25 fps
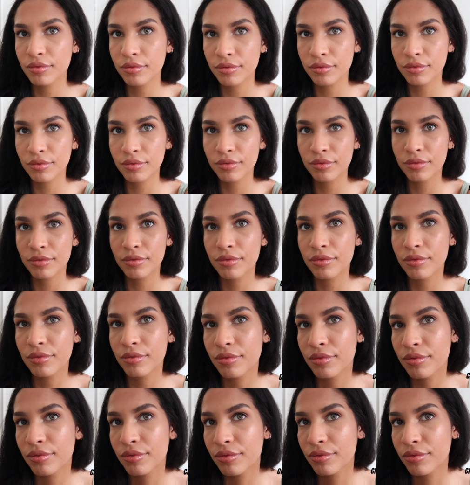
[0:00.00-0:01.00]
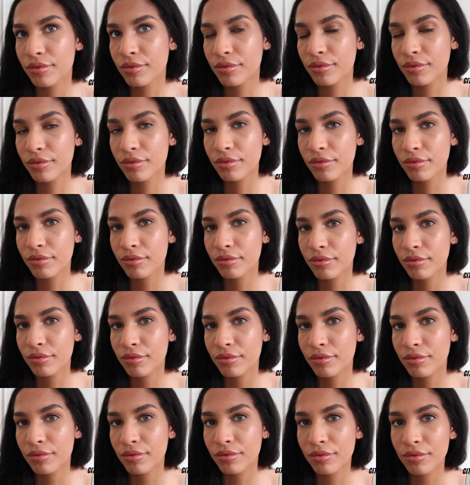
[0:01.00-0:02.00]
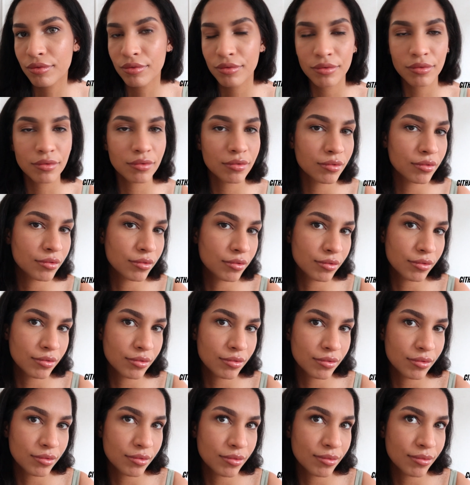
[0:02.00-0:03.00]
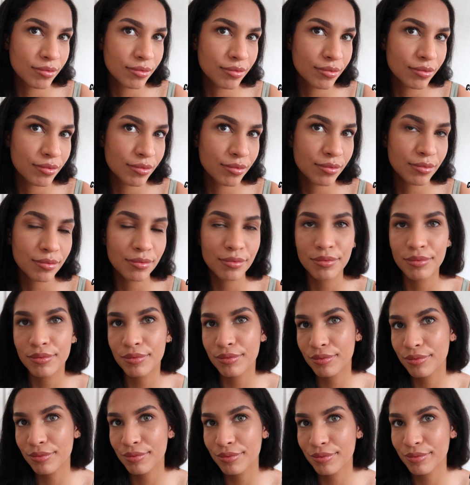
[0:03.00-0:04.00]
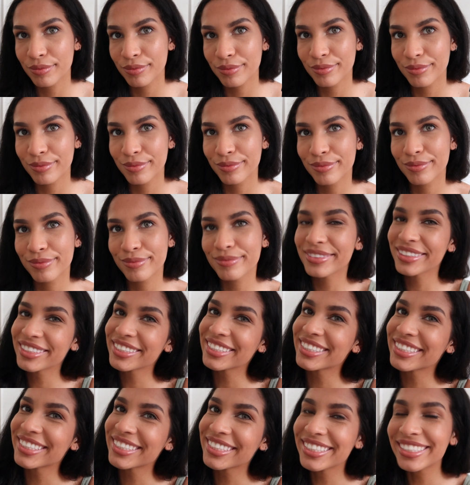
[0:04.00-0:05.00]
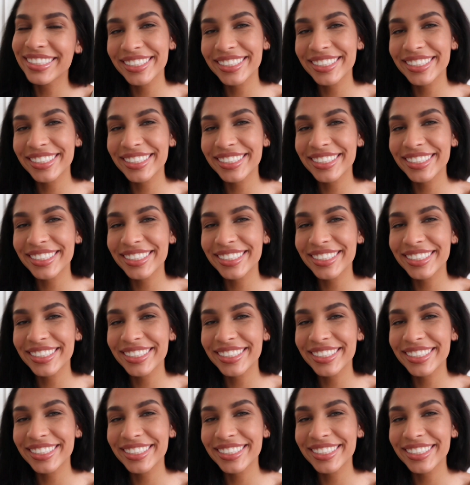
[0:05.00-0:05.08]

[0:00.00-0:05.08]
Nothing is said.